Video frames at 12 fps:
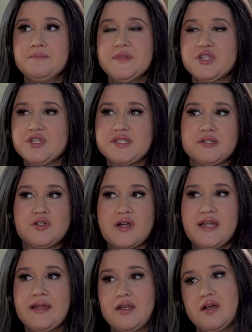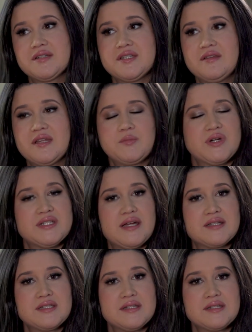It's just a great antioxidant that
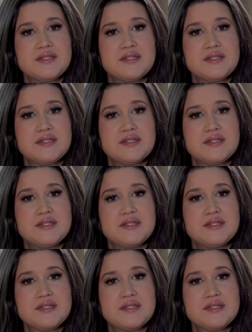protects us.